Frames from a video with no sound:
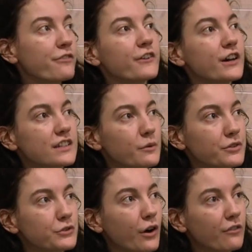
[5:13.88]
At first I
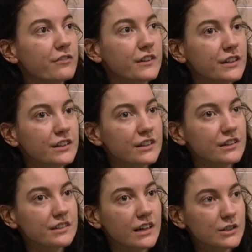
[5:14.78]
wasn't confident that
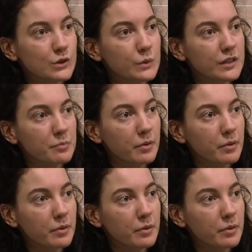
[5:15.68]
the schedule we'd